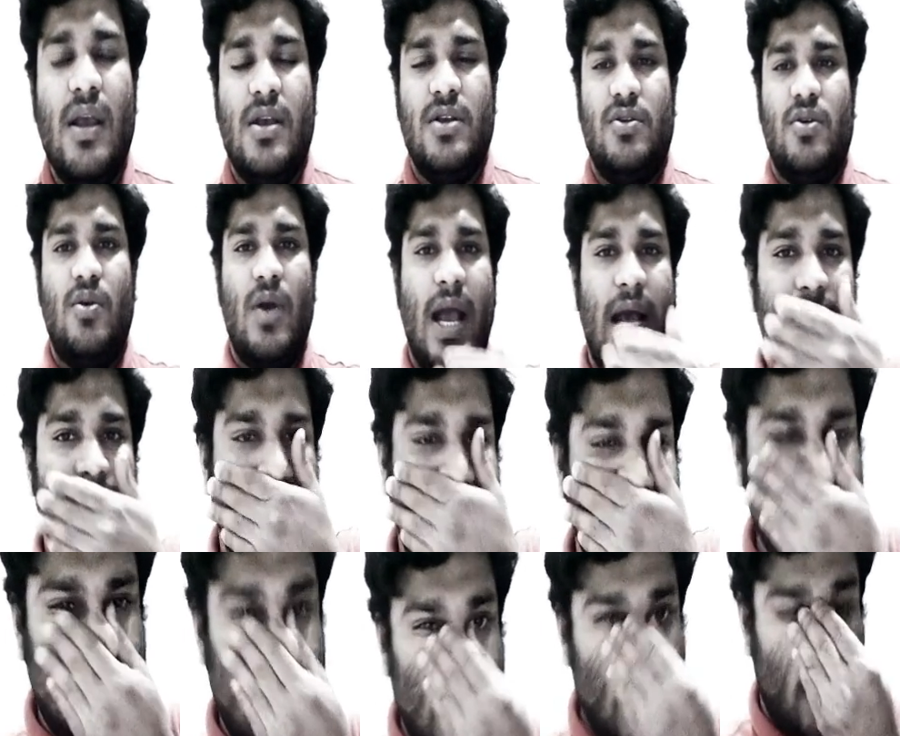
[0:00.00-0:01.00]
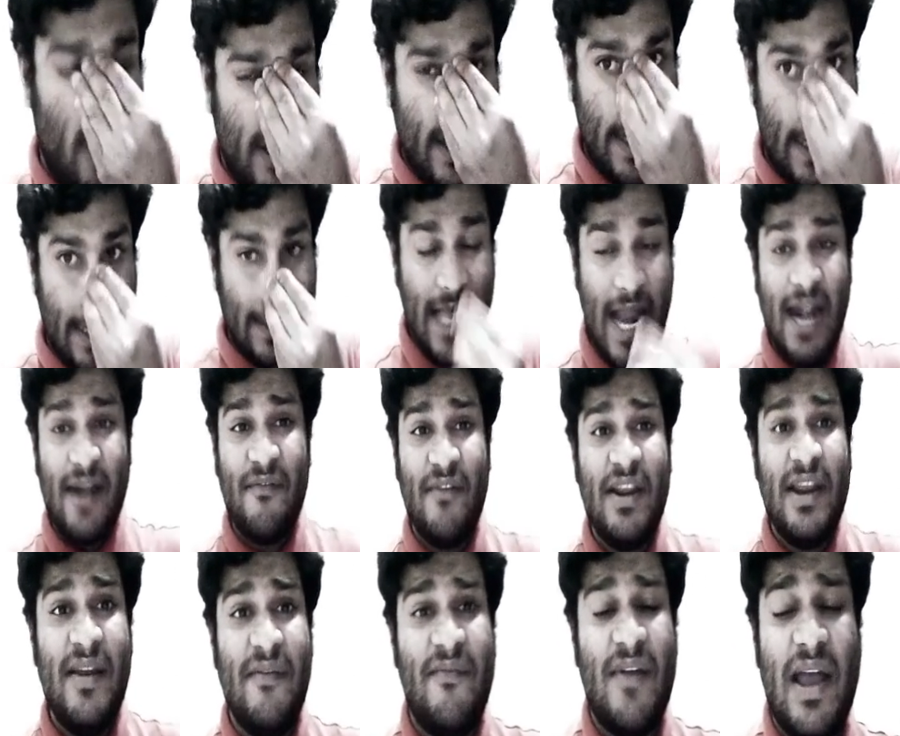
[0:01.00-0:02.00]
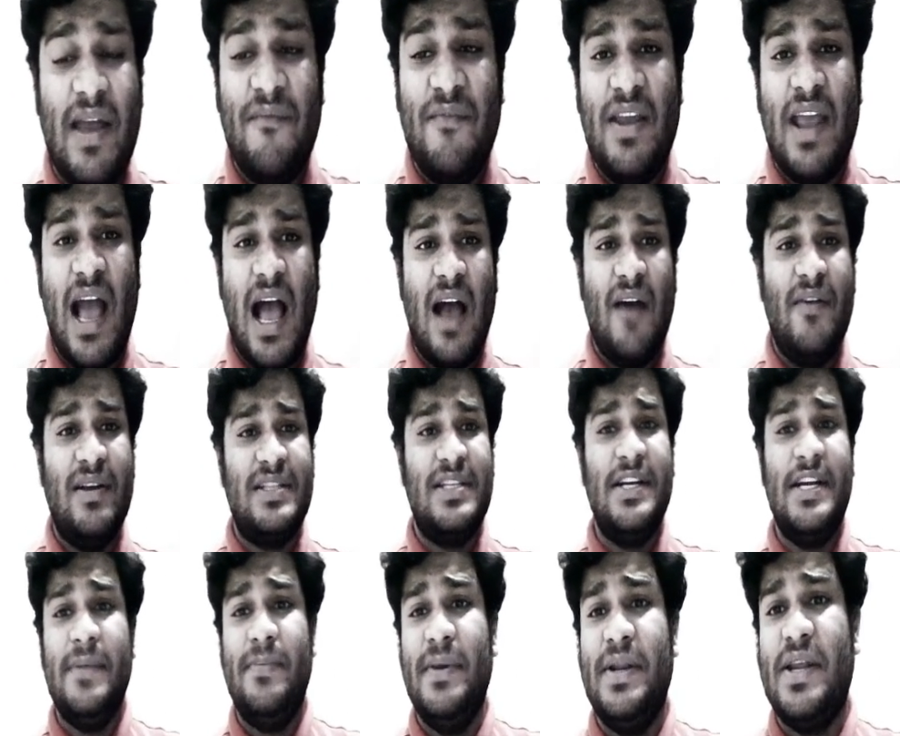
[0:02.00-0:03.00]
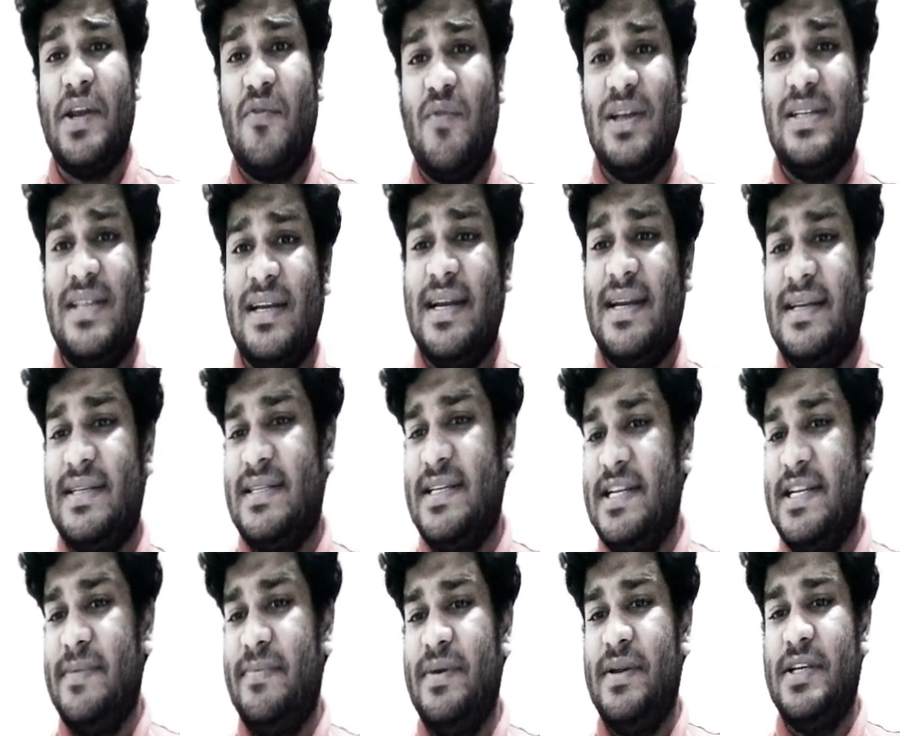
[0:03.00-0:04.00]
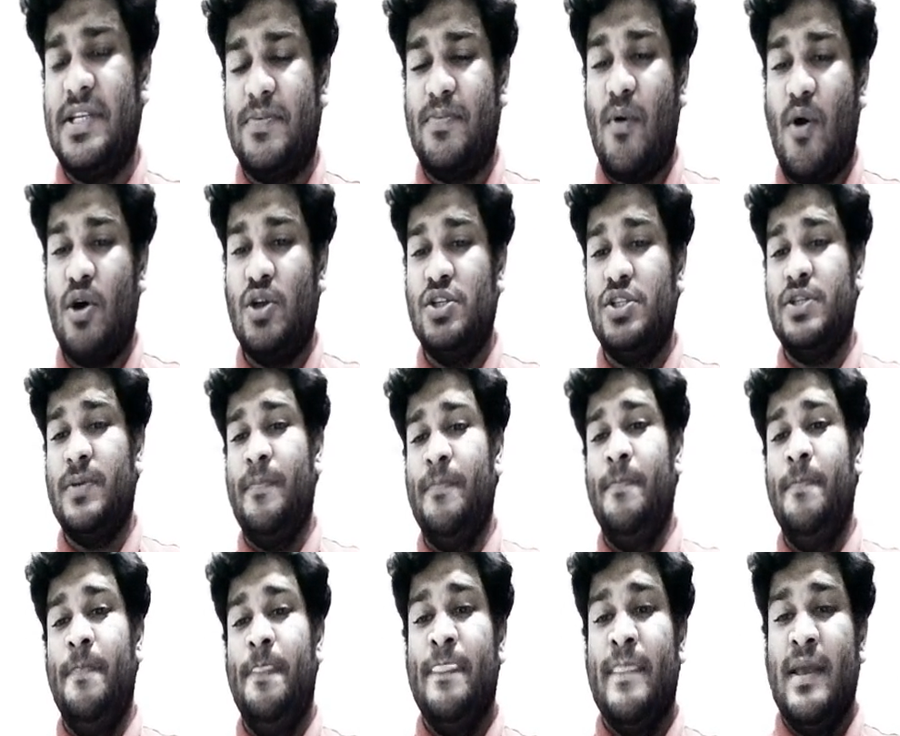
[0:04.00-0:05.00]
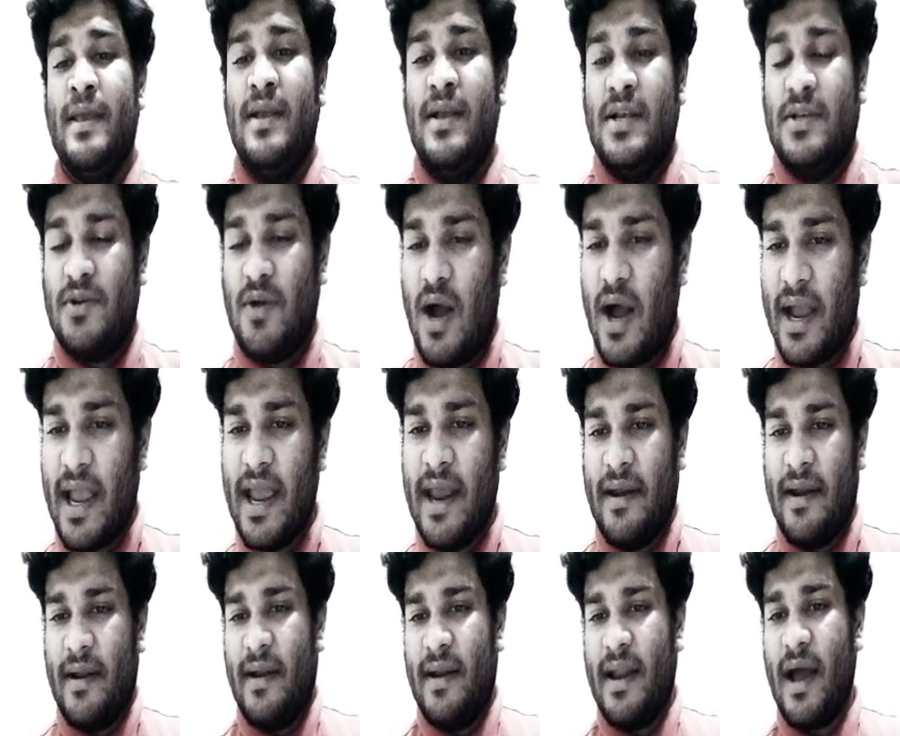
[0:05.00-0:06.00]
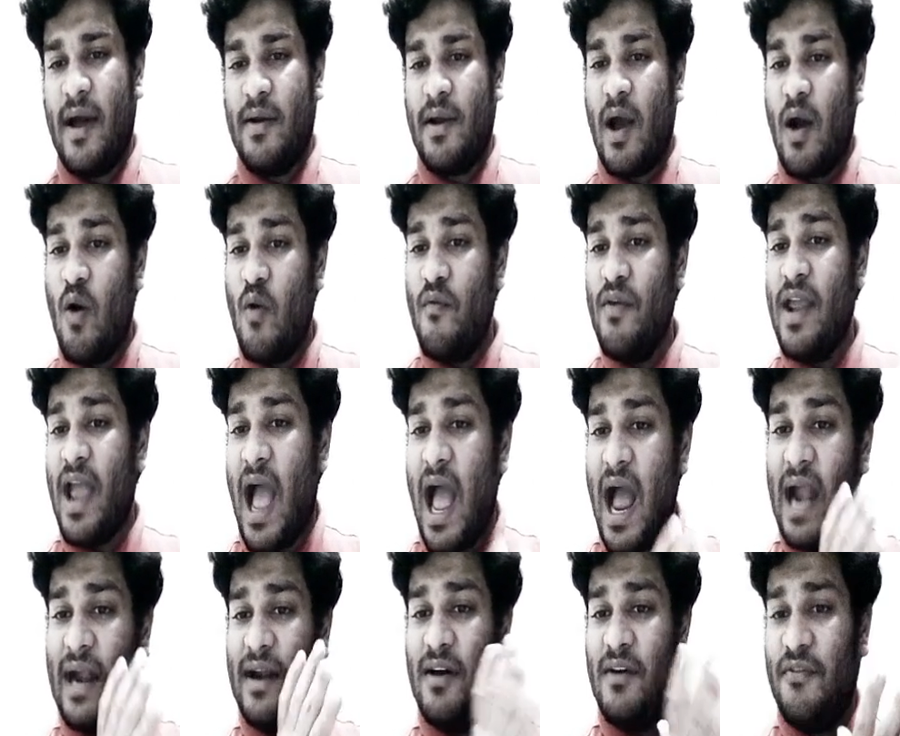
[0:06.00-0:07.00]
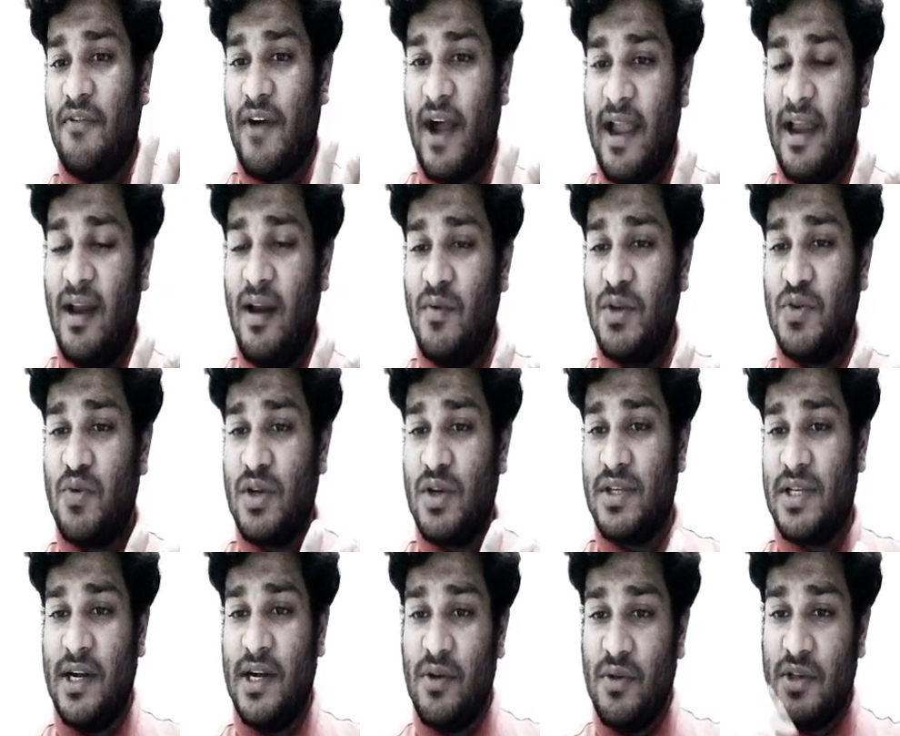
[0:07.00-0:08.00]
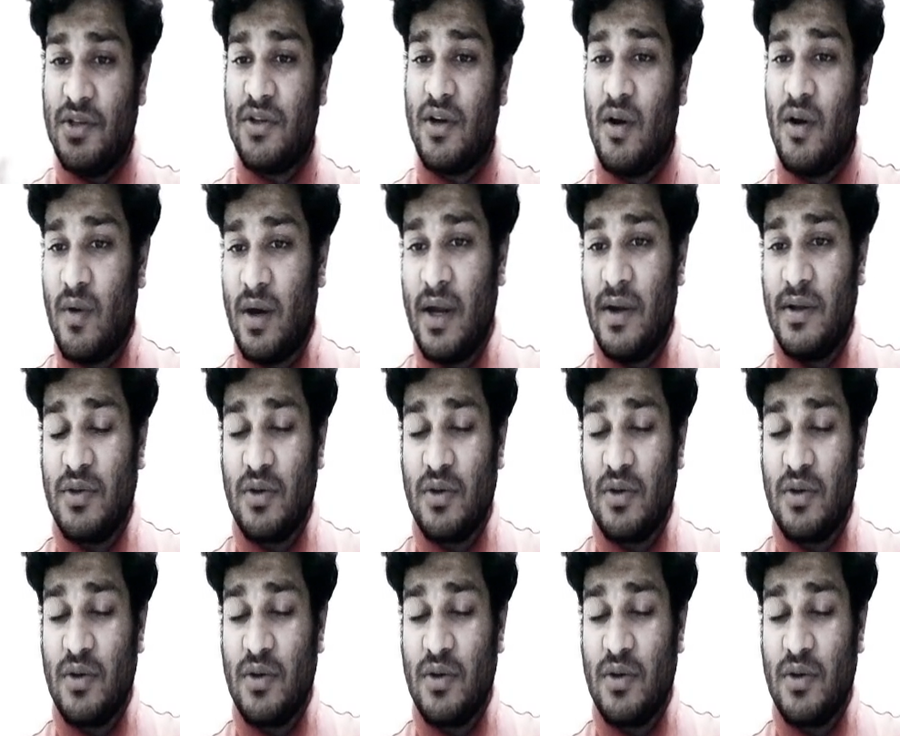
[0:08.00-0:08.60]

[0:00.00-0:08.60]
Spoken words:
So as you can see over here that we have HTTP request and HTTP response. So again, now we had a file which was sent to the server.